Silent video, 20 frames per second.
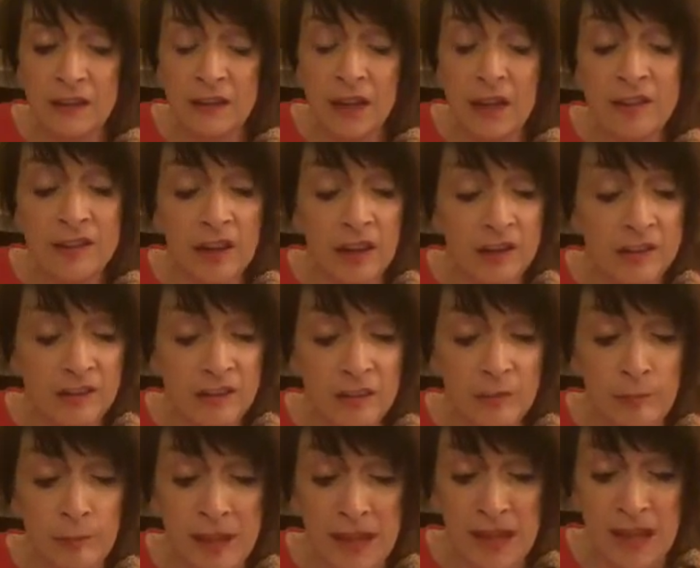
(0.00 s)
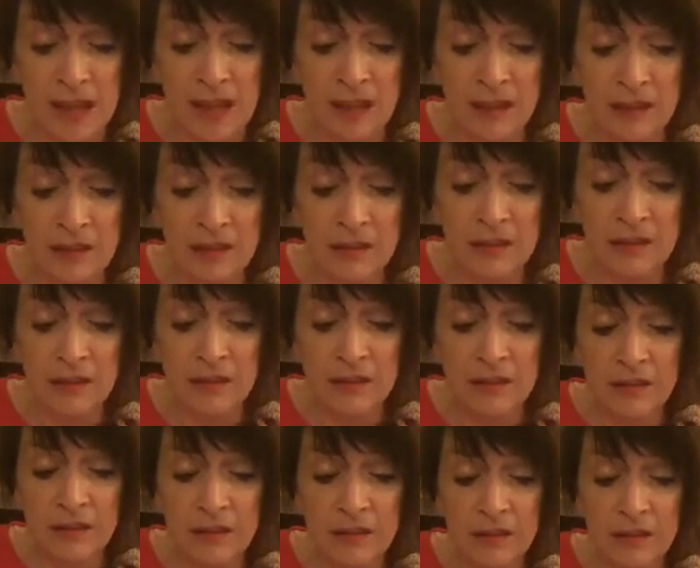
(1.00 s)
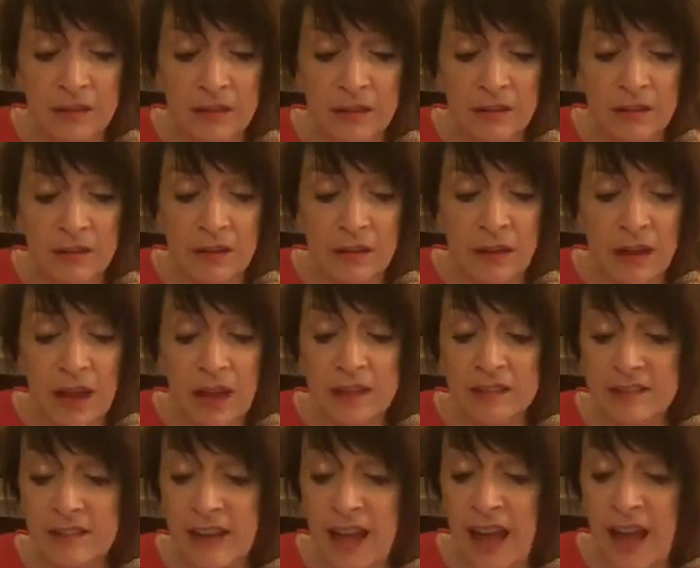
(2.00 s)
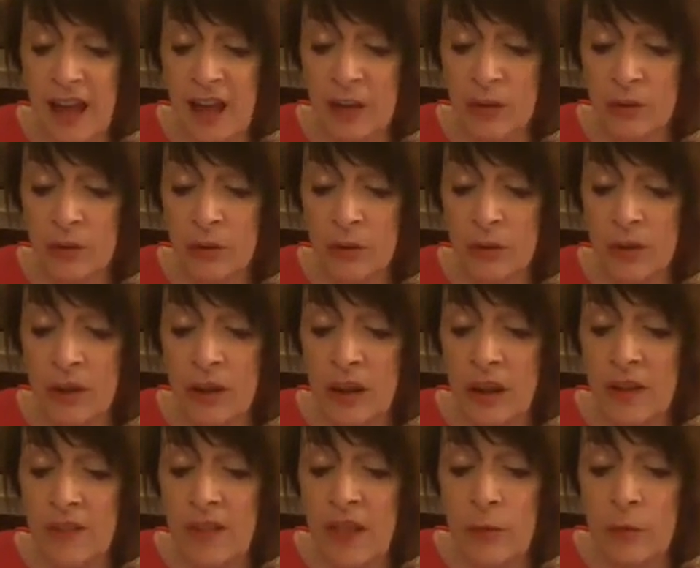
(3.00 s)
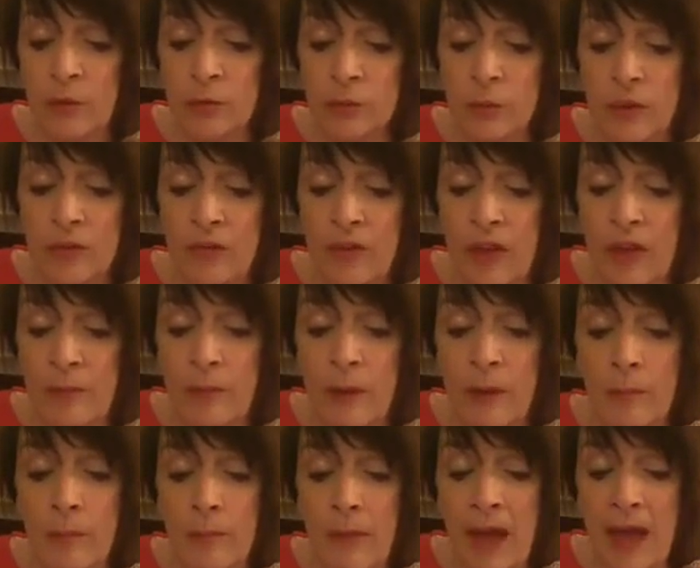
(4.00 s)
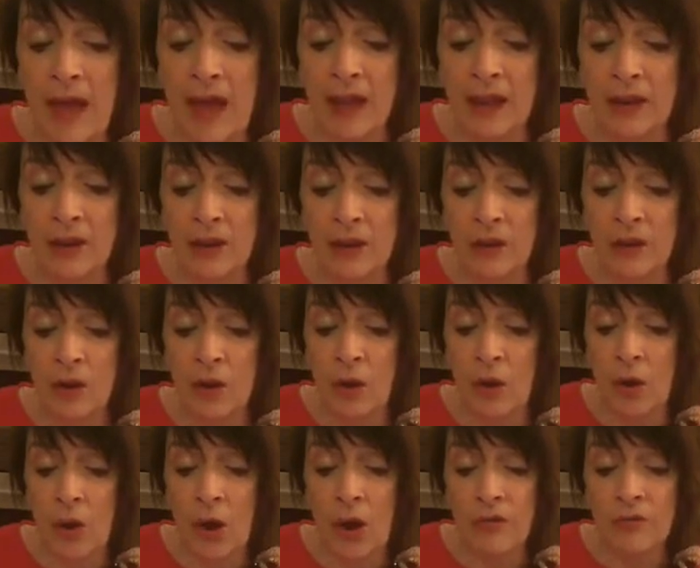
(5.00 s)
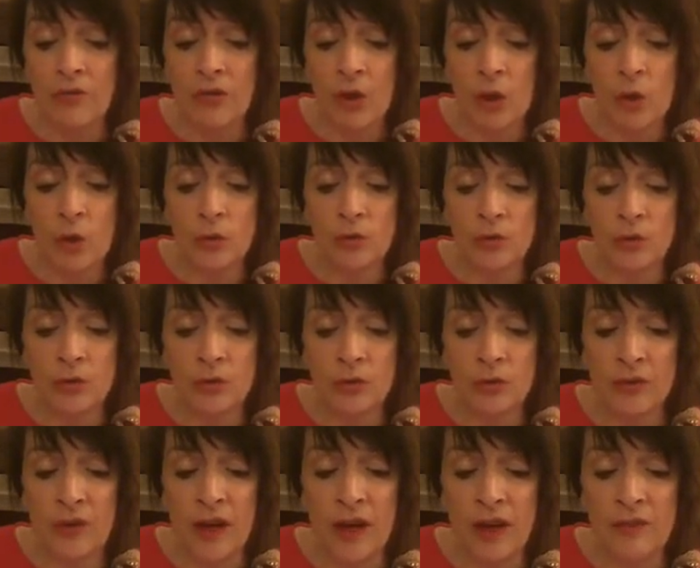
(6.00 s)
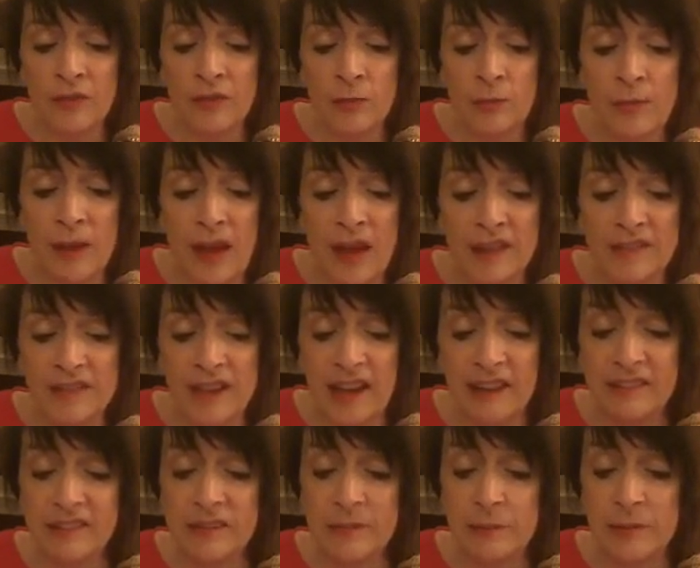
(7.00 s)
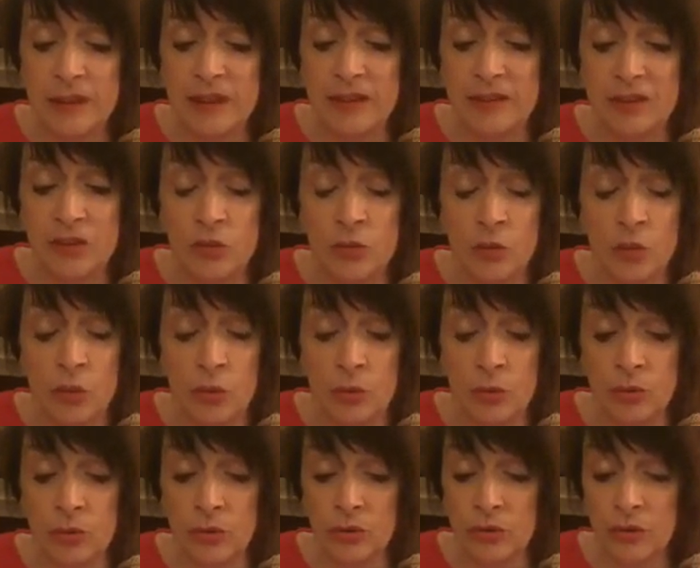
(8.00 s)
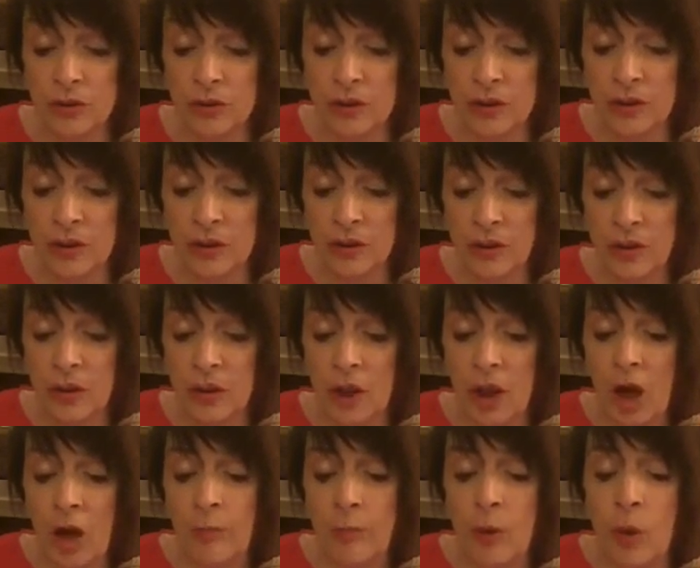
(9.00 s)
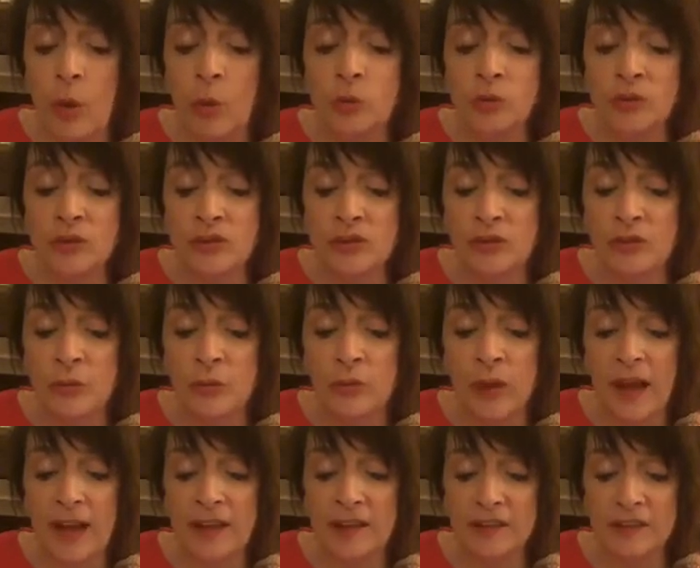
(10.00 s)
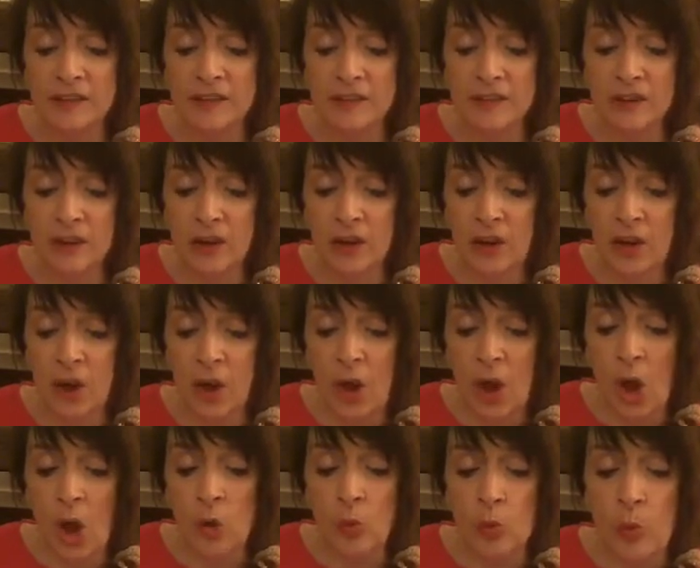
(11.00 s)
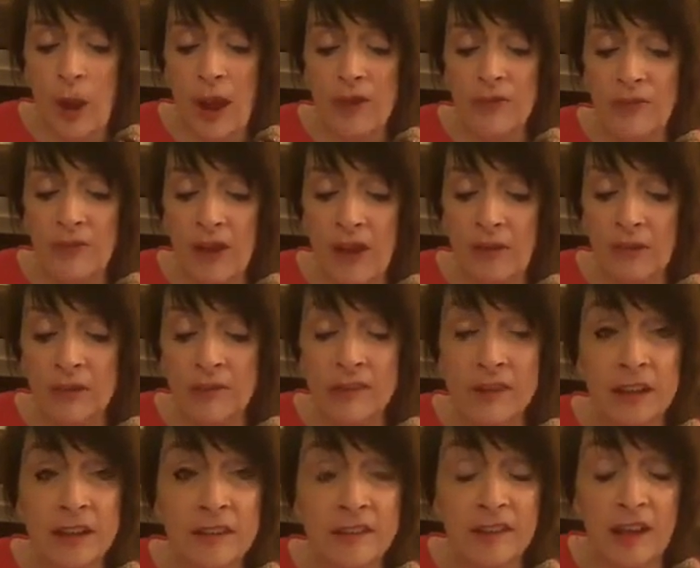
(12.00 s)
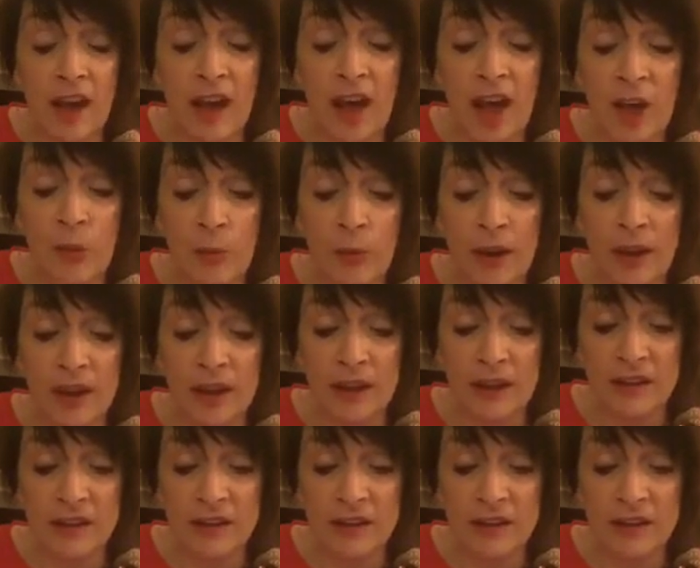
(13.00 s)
and unto the me? And now there was with him a man of those who survived to bear testimony to truth, upholders of the right, and wayfarers in its highway.